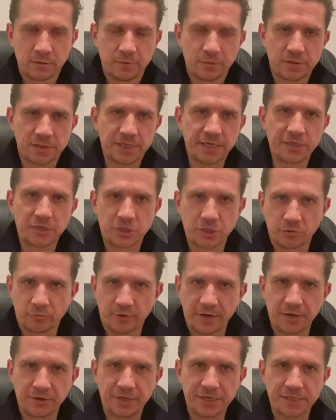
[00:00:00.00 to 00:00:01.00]
centered
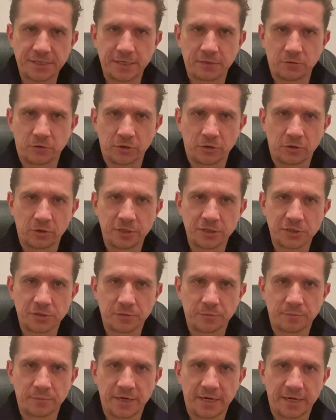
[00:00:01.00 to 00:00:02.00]
around his
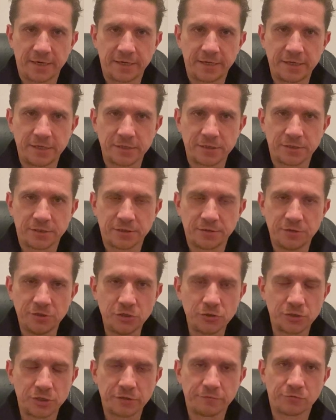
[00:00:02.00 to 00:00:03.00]
alcoholism and his
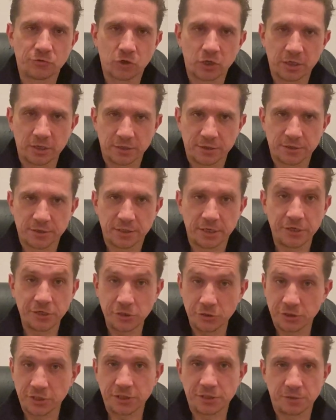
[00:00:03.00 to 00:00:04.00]
using of drugs, and
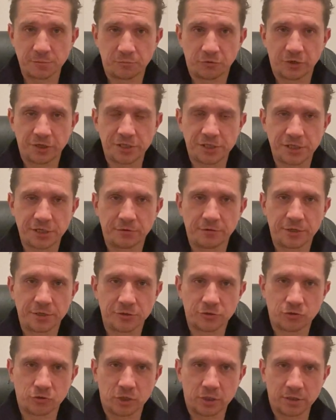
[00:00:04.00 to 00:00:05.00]
using some pretty
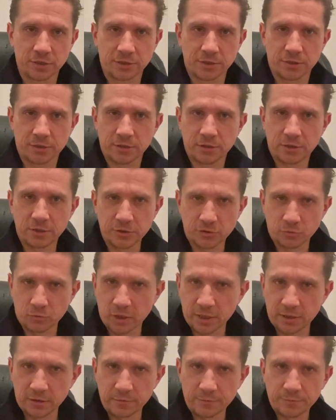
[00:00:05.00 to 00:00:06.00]
serious drugs as
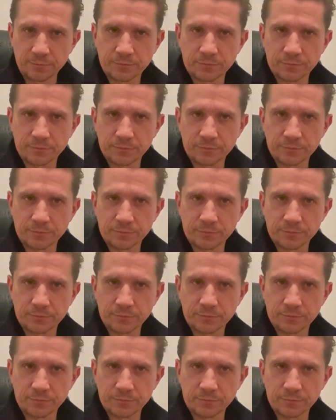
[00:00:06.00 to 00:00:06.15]
well.